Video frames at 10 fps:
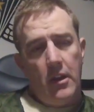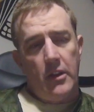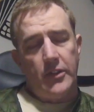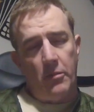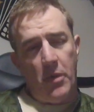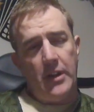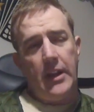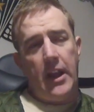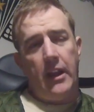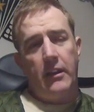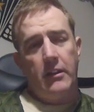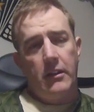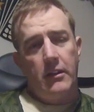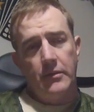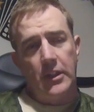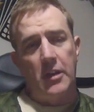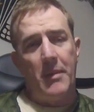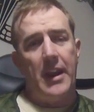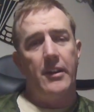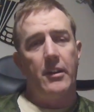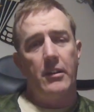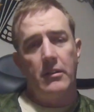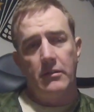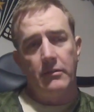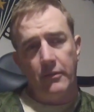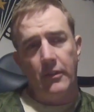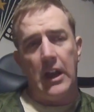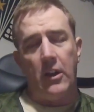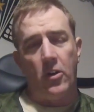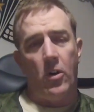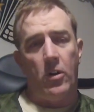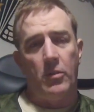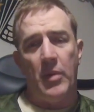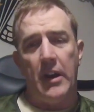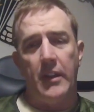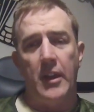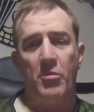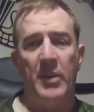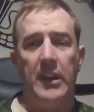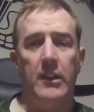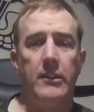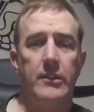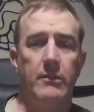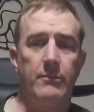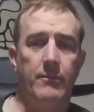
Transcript: So Monday, the commander got called by the MPs,